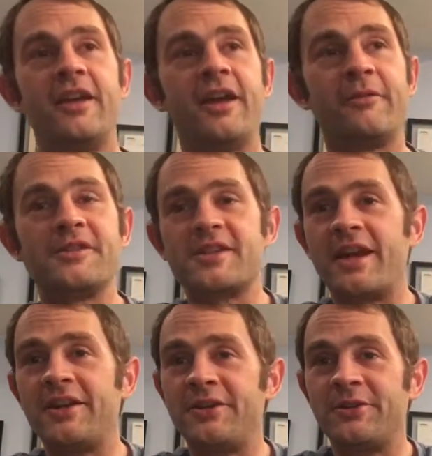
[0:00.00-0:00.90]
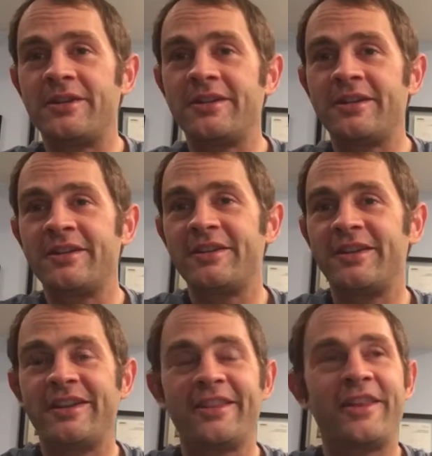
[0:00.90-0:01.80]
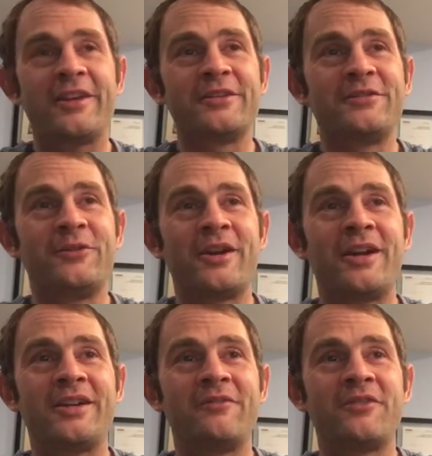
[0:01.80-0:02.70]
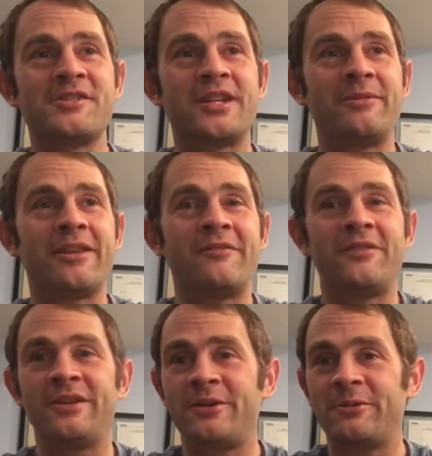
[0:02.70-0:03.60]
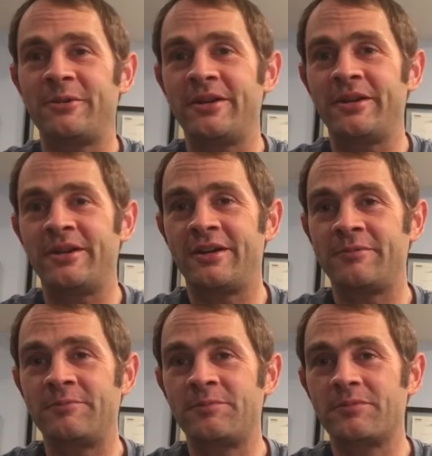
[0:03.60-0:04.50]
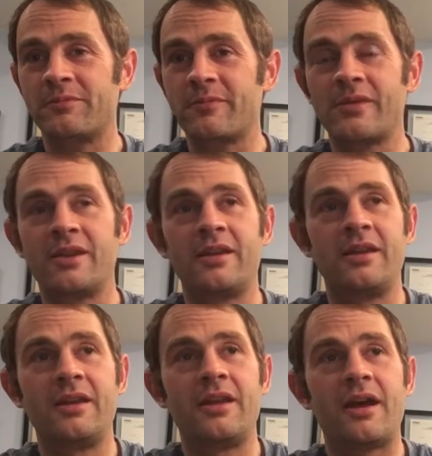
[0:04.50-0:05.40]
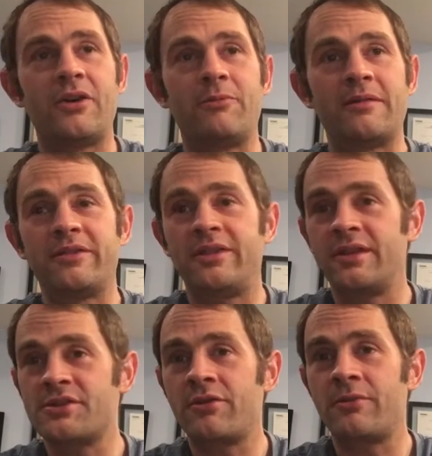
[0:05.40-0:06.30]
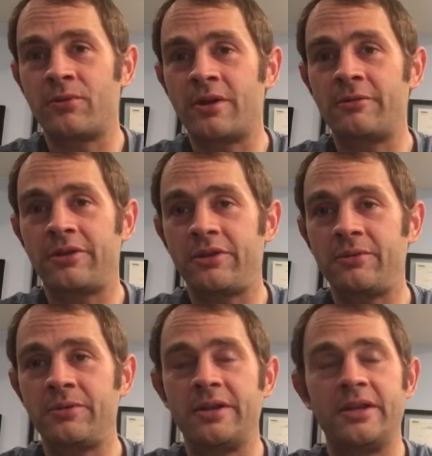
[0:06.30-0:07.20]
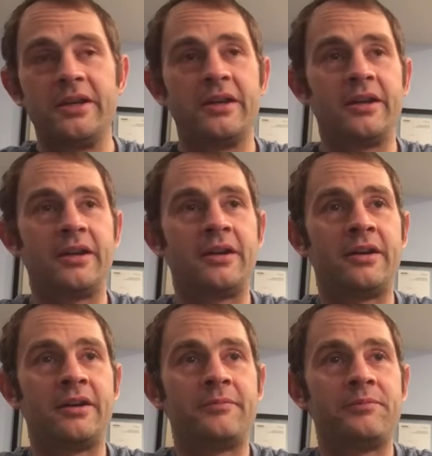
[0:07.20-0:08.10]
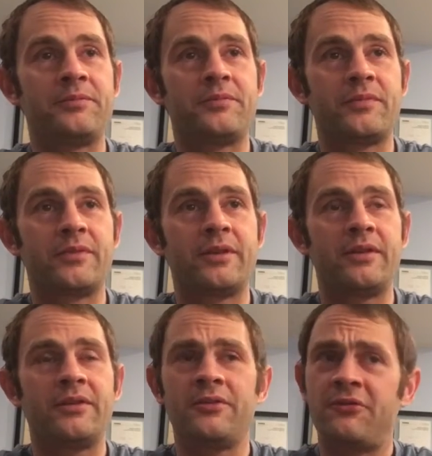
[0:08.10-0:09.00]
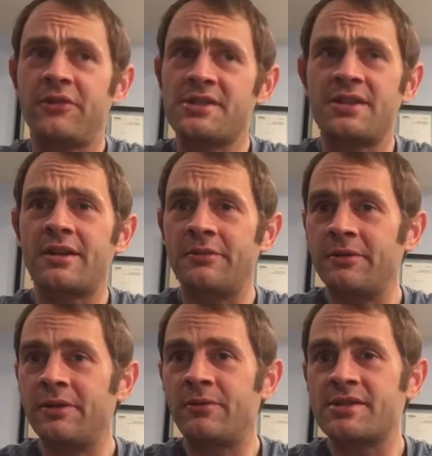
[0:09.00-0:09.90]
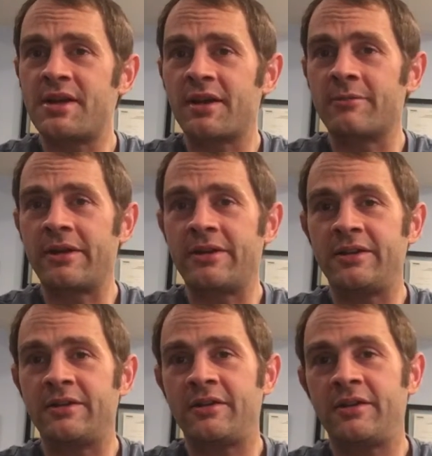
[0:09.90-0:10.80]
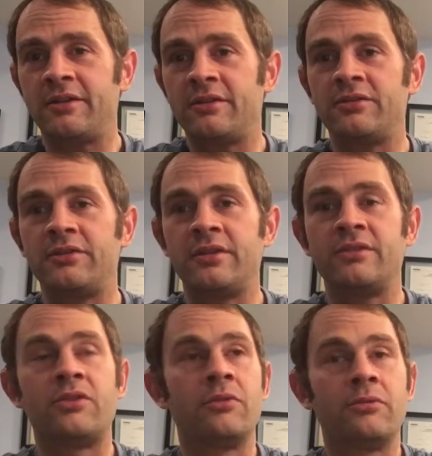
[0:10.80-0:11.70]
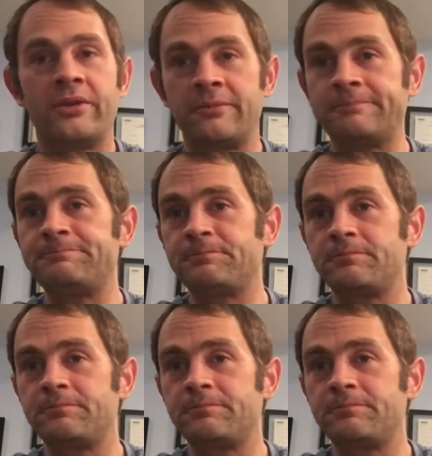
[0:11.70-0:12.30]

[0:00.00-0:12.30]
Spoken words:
Hey Russell, how you doing? Thanks for sending me that video. I hope everything's going well with you. The first thing I really want to talk about here is the rhythm.